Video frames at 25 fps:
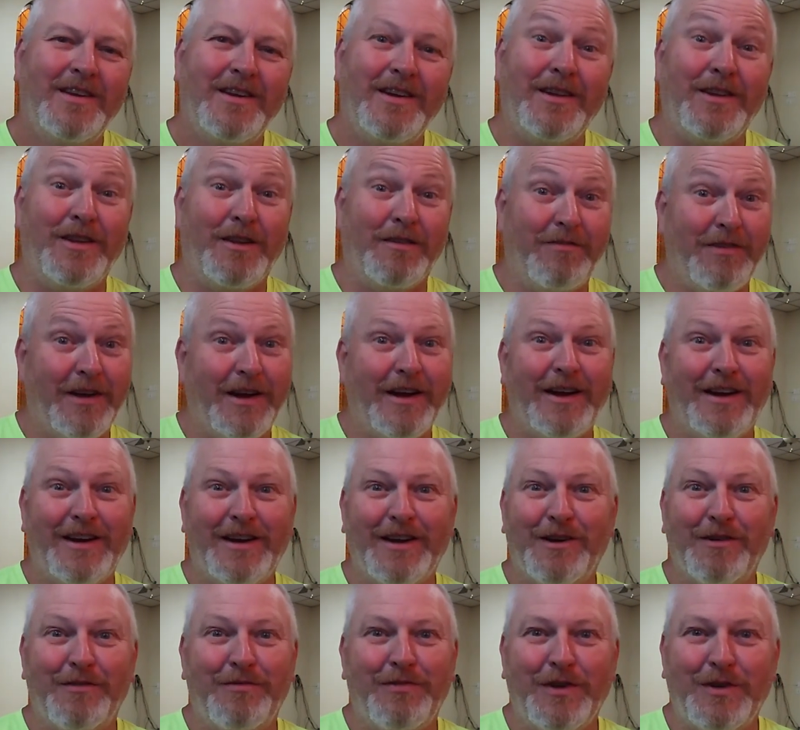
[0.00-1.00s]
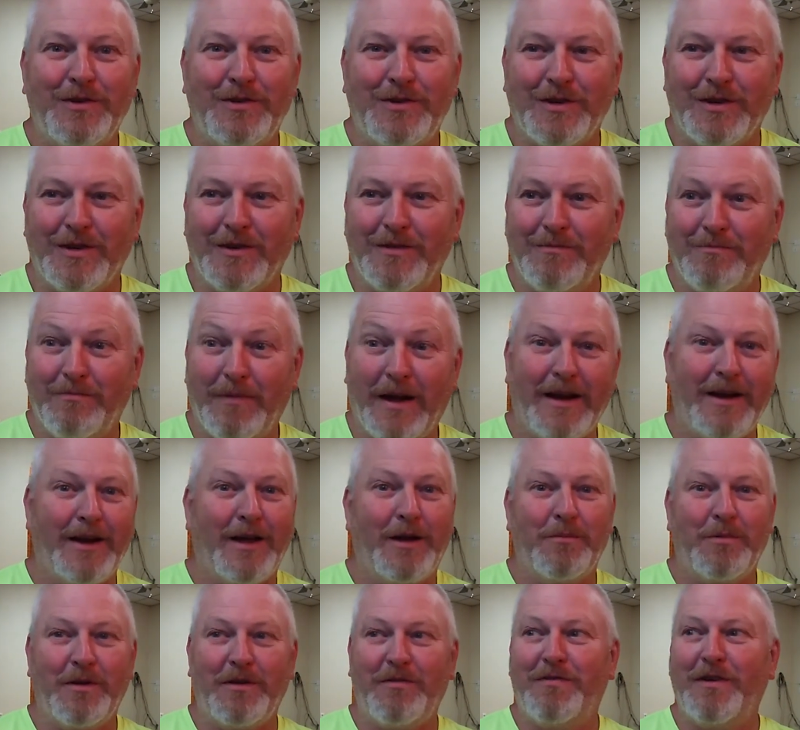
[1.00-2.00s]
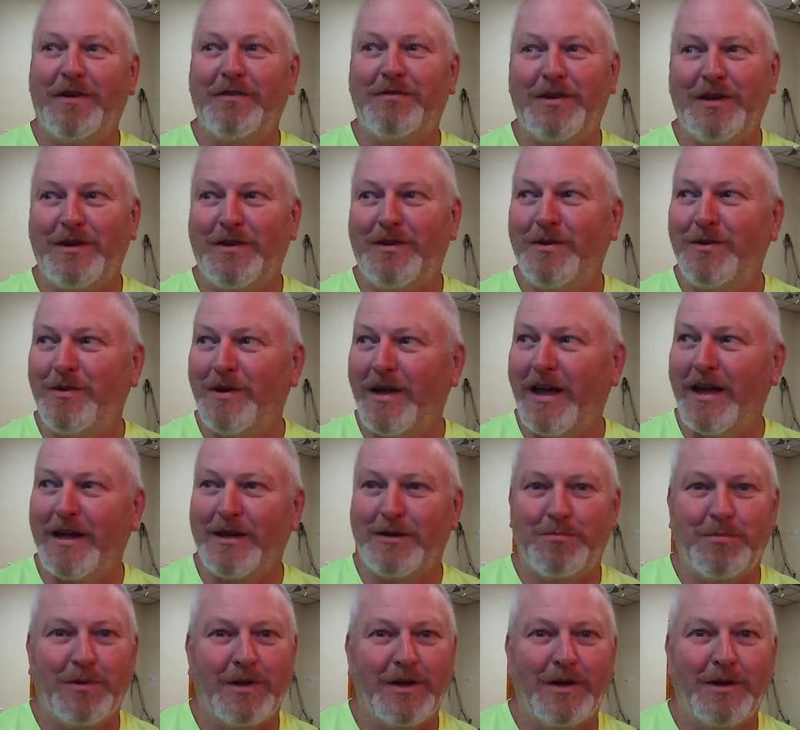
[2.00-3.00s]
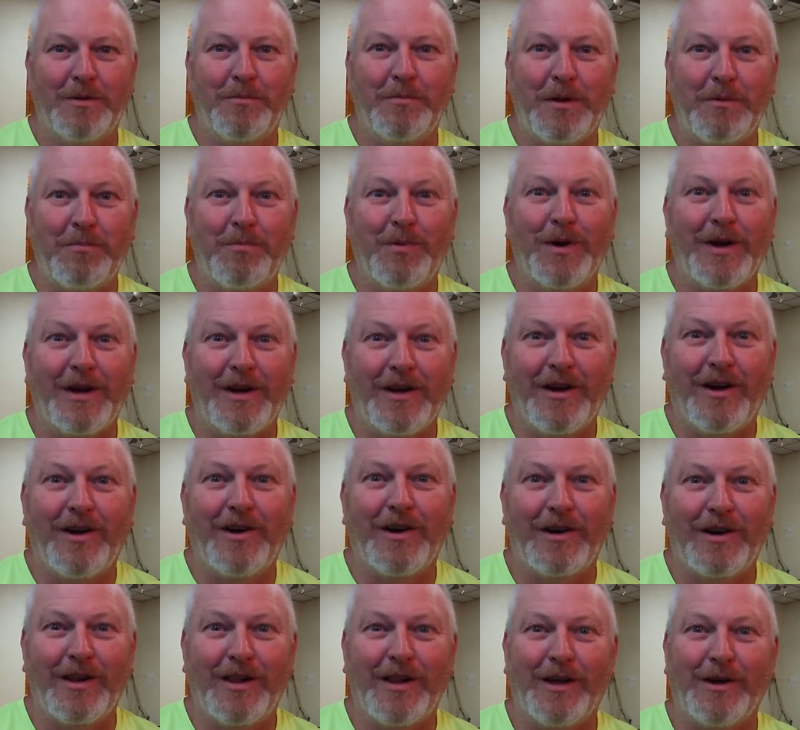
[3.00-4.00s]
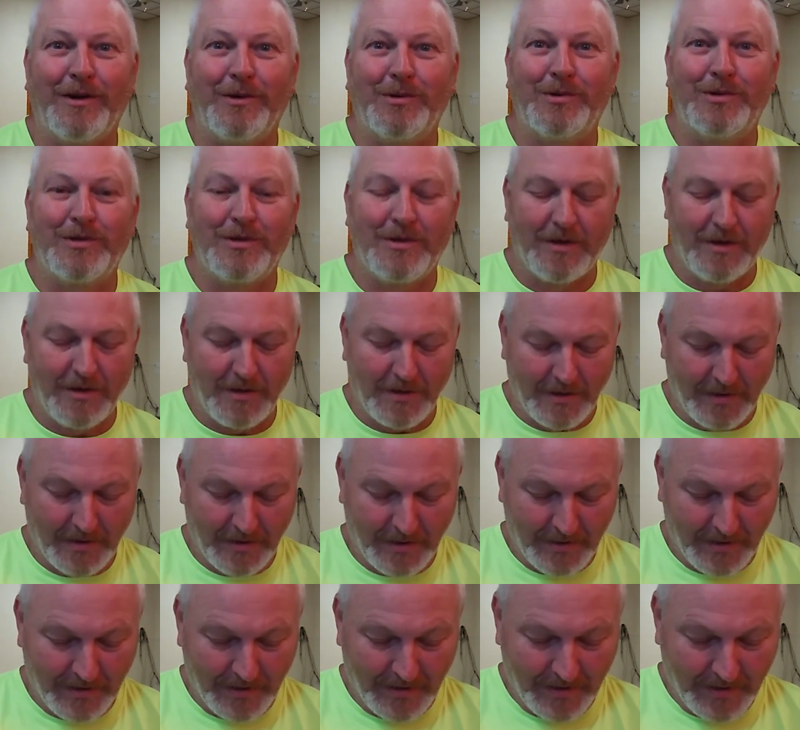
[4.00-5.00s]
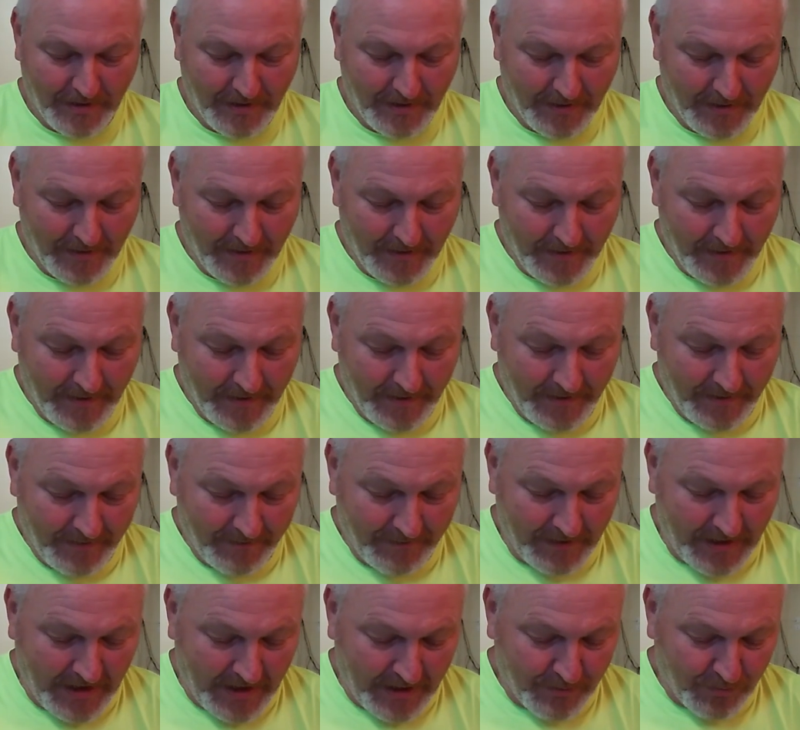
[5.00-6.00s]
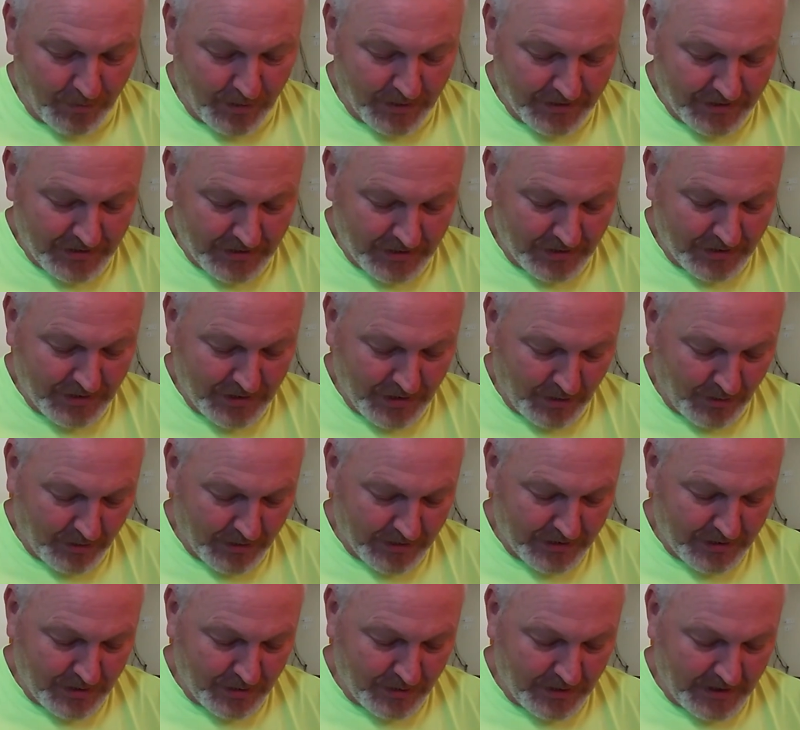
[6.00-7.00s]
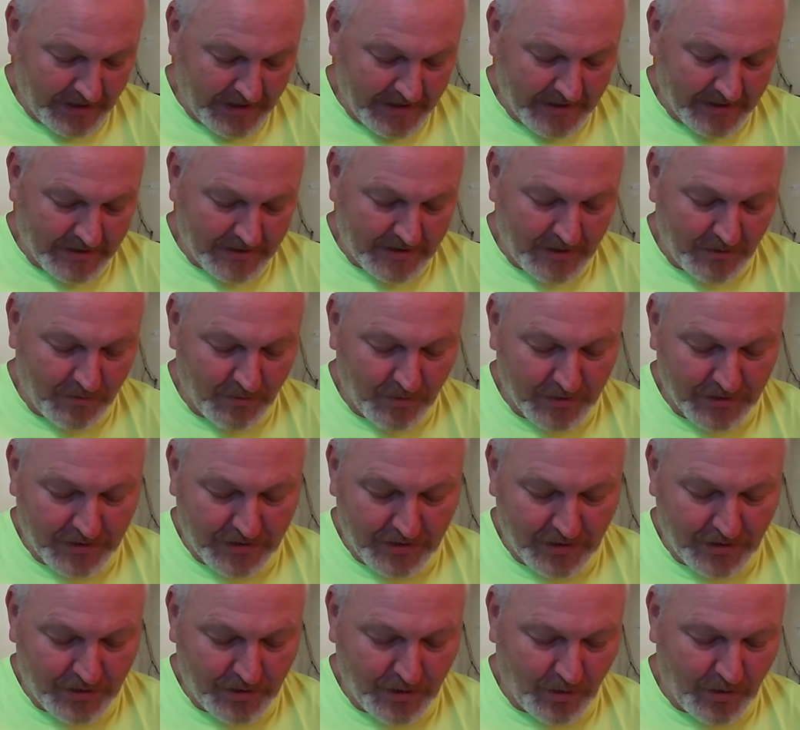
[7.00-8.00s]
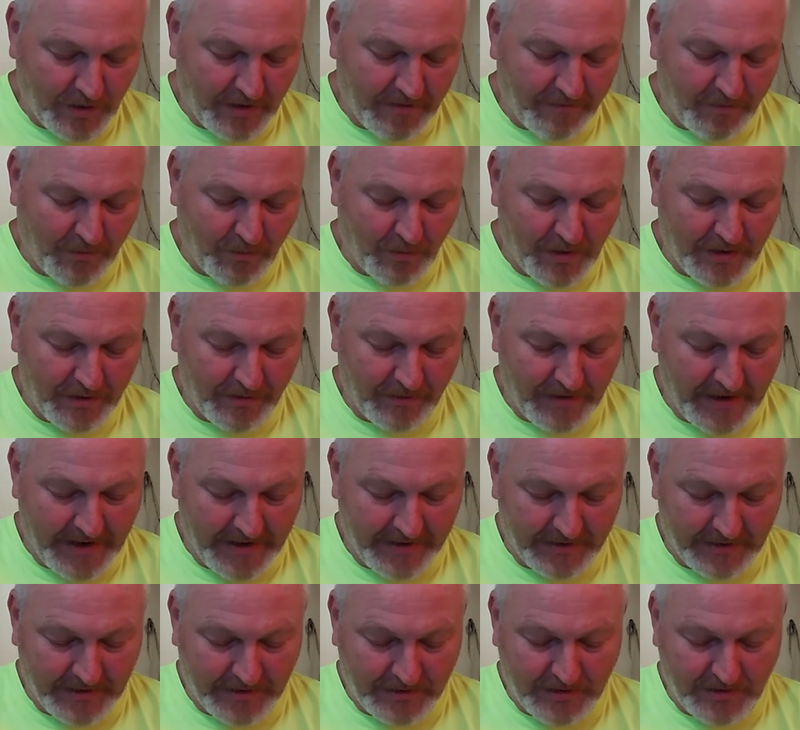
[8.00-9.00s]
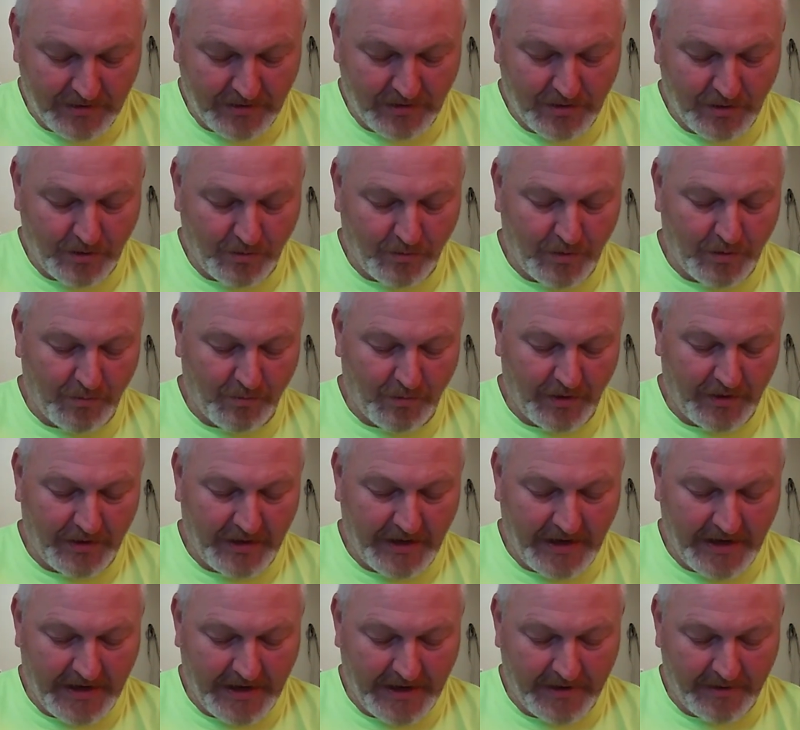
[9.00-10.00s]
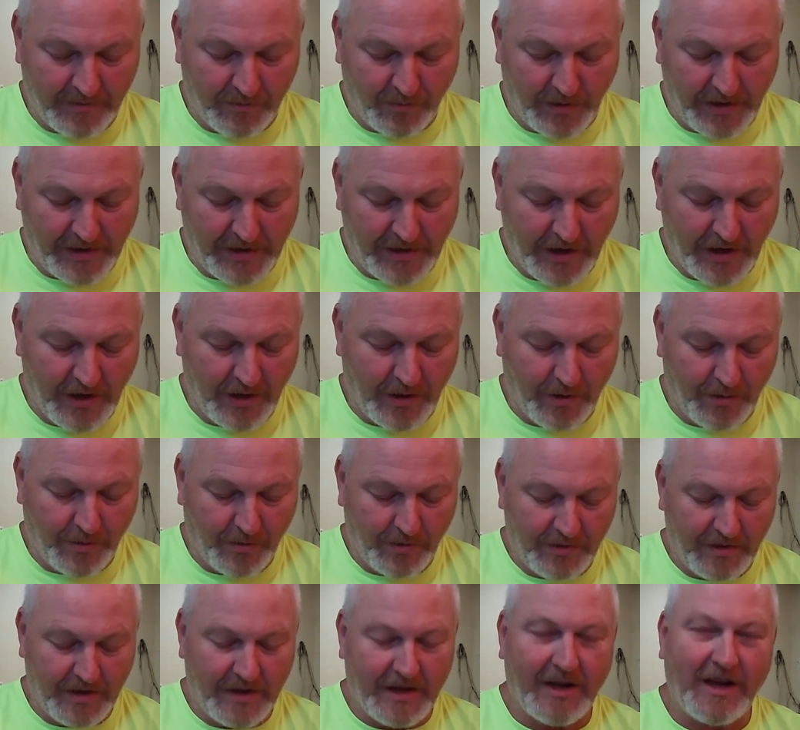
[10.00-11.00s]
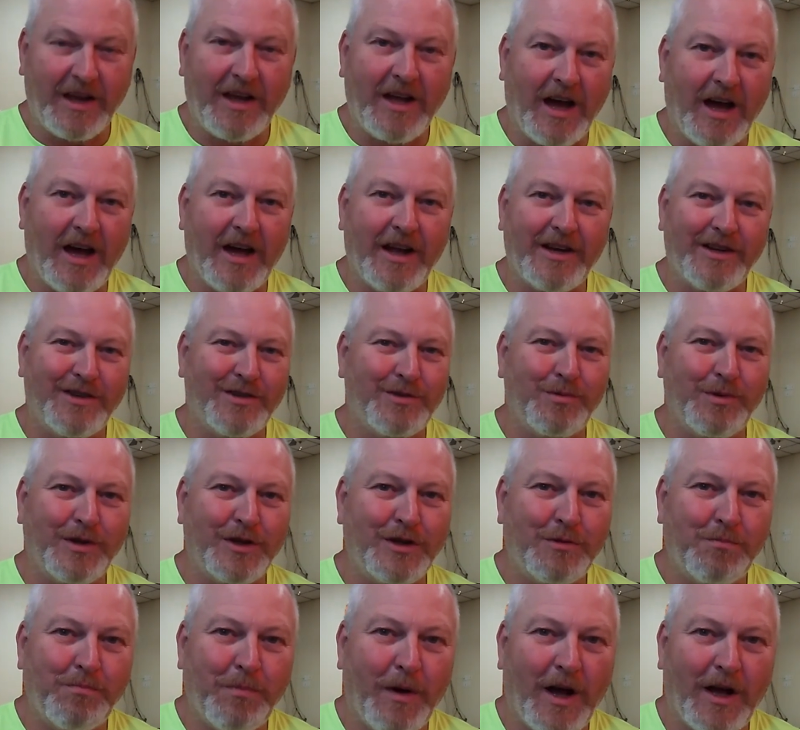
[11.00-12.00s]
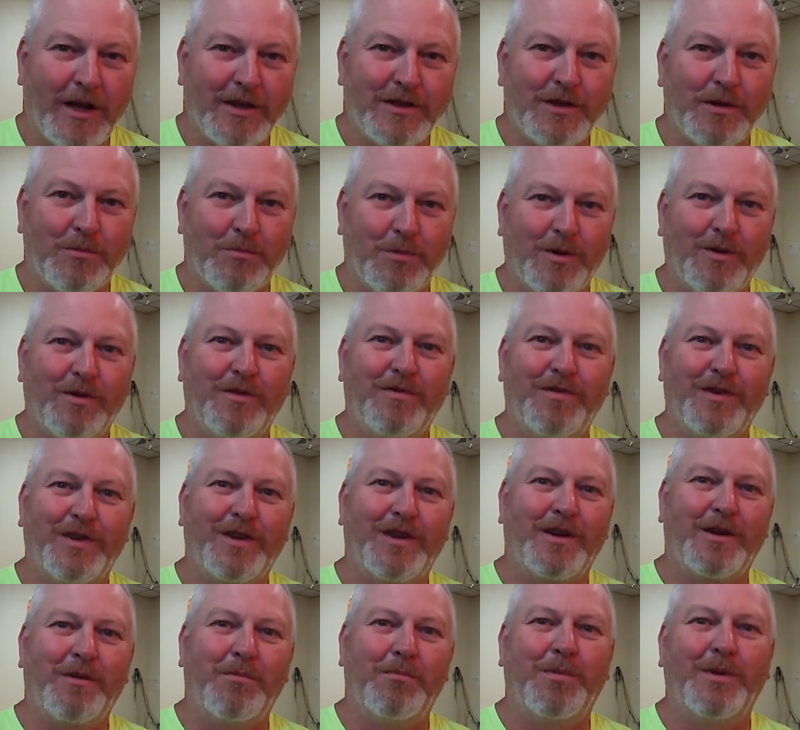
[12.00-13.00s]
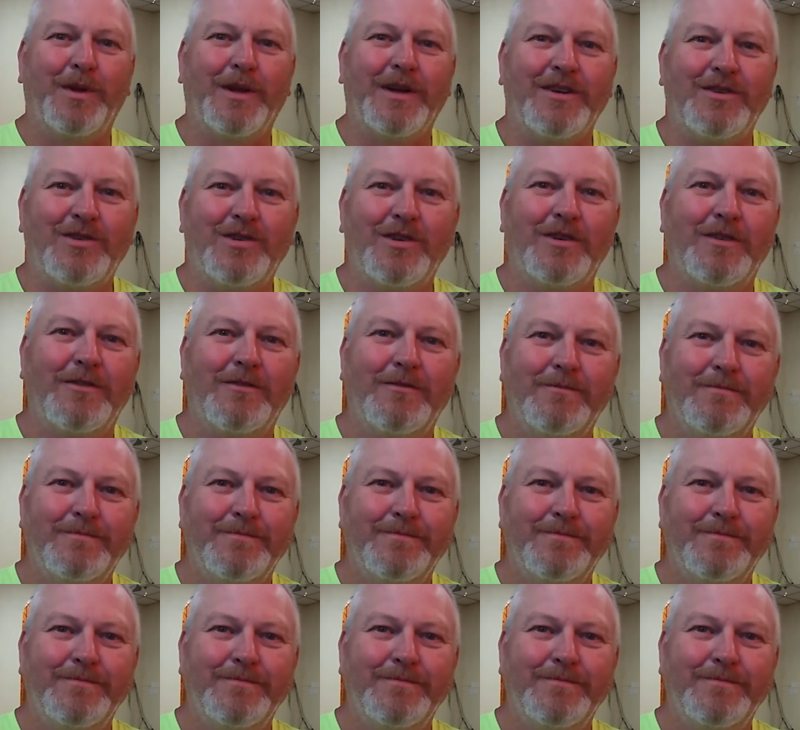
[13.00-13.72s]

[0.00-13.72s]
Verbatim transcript: in the very near future. Might not be 52 days, but it'll be pretty darn close. God wants to show us who He is. He wants to show everyone around us. And so when we're done, we know that God is responsible for the completion